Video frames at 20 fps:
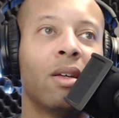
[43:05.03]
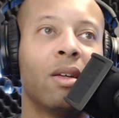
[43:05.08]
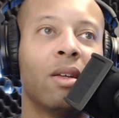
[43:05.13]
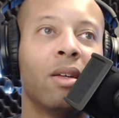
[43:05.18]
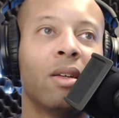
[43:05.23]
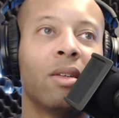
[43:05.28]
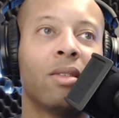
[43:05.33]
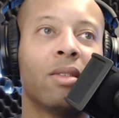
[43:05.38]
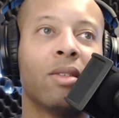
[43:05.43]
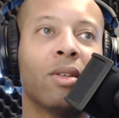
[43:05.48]

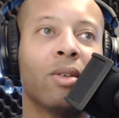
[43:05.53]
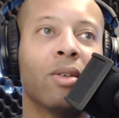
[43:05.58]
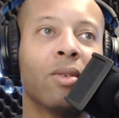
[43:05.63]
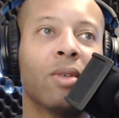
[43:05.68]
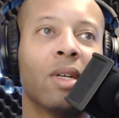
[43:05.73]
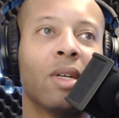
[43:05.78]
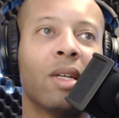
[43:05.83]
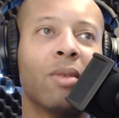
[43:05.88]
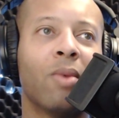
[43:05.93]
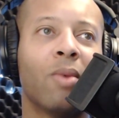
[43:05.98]
So,
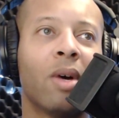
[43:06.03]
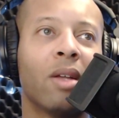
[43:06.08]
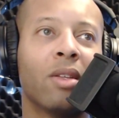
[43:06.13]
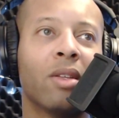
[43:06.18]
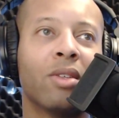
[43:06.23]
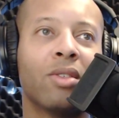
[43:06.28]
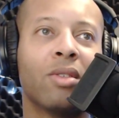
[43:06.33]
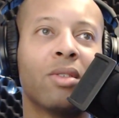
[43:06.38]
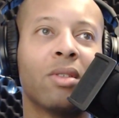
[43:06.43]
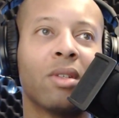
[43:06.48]
and wow,
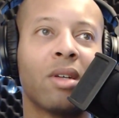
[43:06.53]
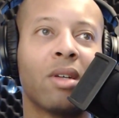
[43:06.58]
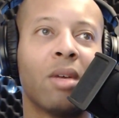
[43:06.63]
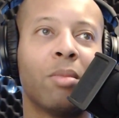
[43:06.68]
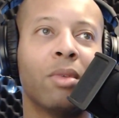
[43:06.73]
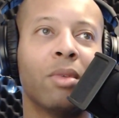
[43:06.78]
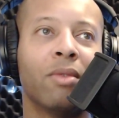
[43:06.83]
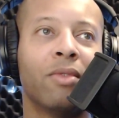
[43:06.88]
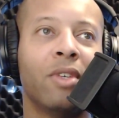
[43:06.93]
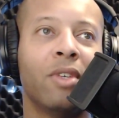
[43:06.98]
there's a
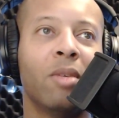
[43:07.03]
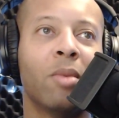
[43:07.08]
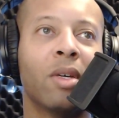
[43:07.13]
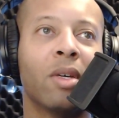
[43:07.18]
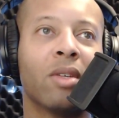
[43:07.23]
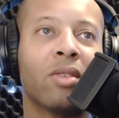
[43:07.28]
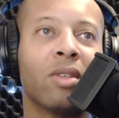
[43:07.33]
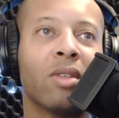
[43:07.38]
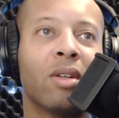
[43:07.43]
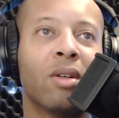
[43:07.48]
couple of
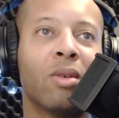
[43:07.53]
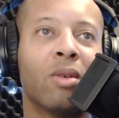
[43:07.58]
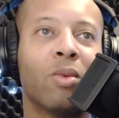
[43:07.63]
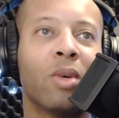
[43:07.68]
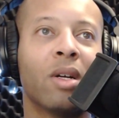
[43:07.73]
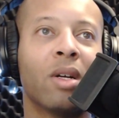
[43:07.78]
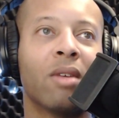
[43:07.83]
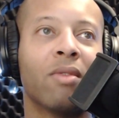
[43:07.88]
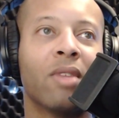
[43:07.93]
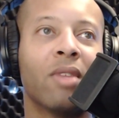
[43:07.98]
females that are
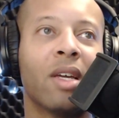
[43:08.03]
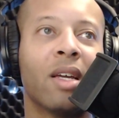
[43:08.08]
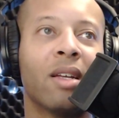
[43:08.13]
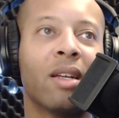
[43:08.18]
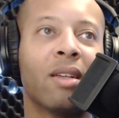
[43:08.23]
aware of that.